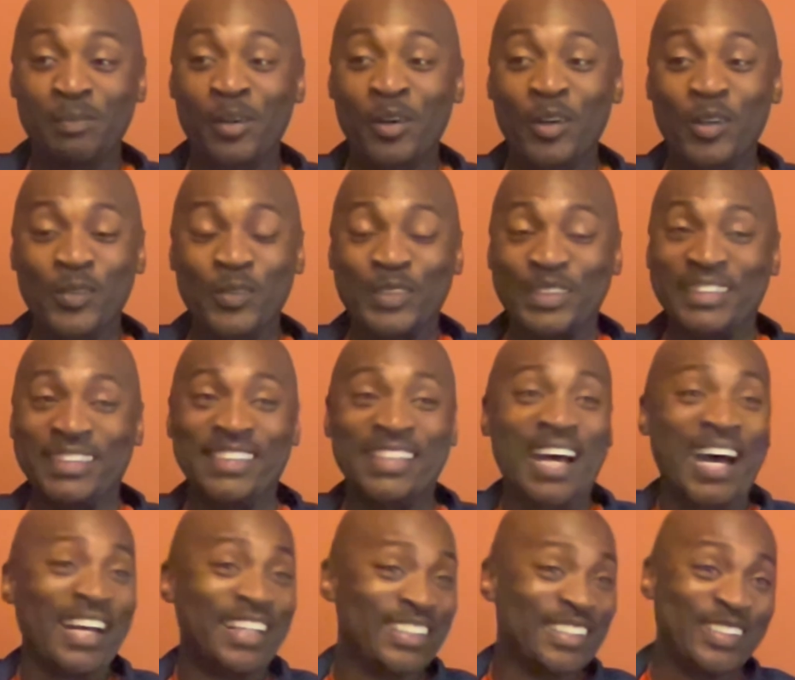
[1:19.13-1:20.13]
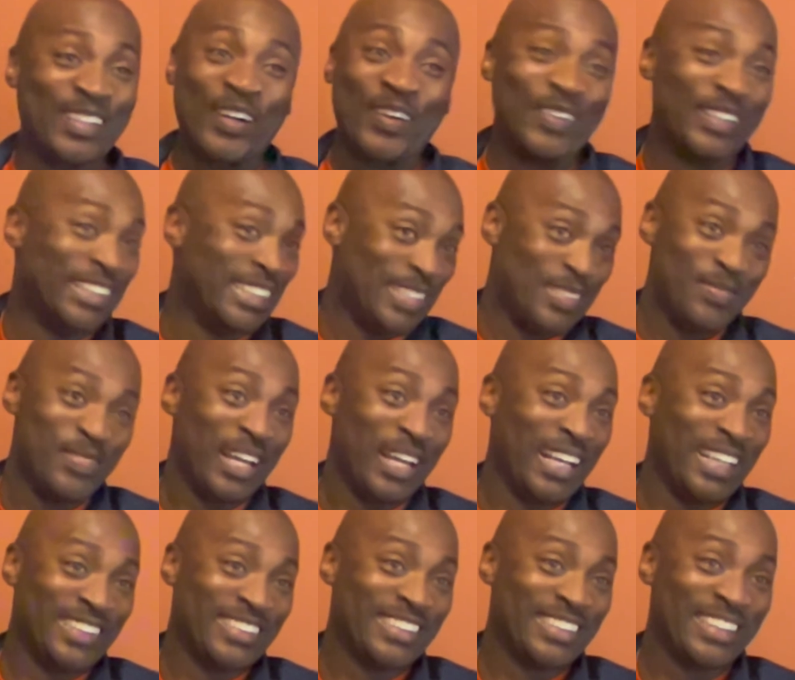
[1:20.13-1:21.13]
ball would not go in the
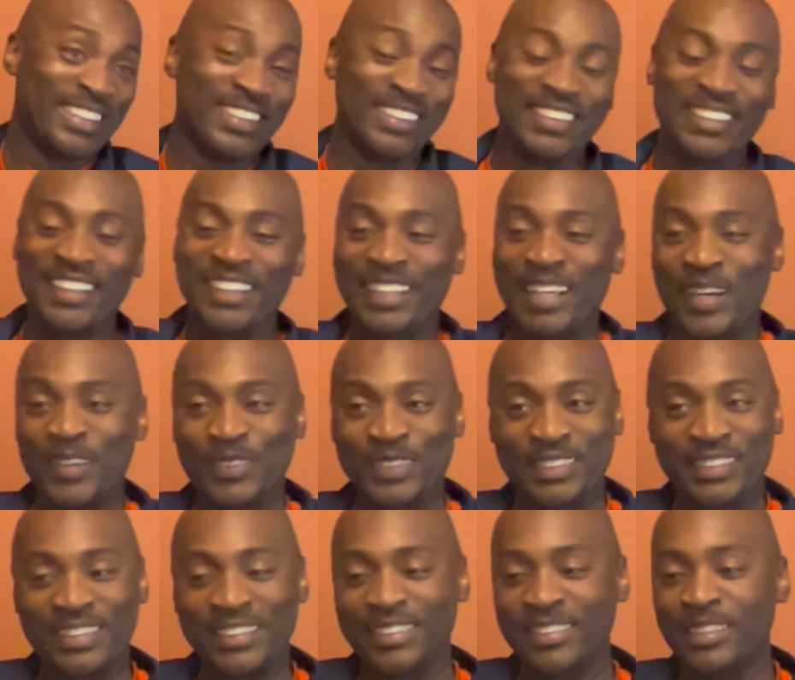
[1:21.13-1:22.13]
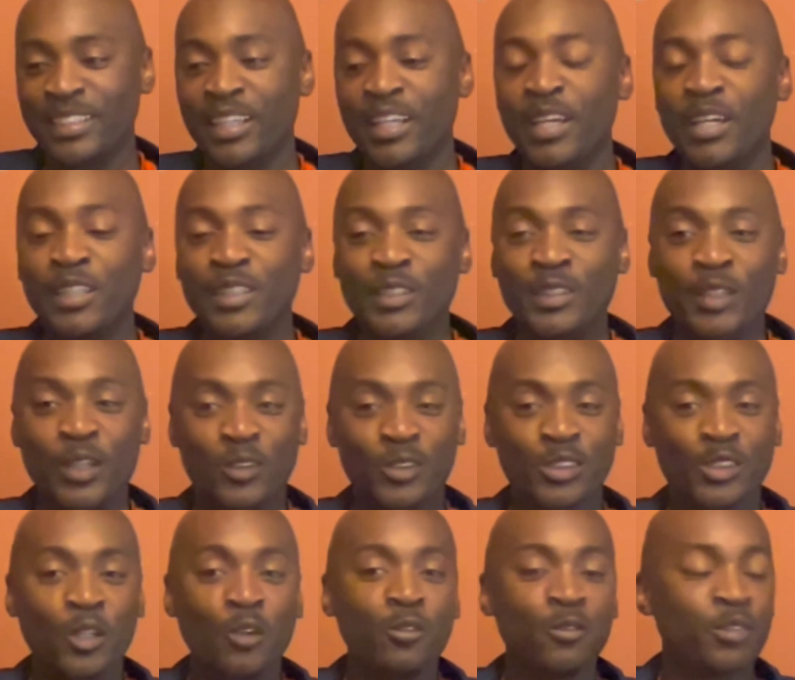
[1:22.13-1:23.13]
basket, and I was just,
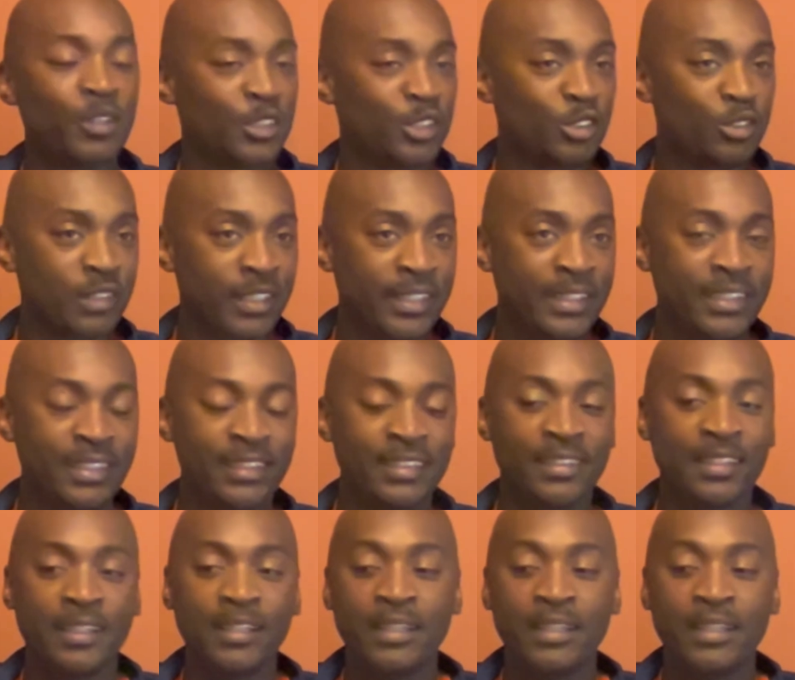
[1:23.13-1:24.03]
so frustrated.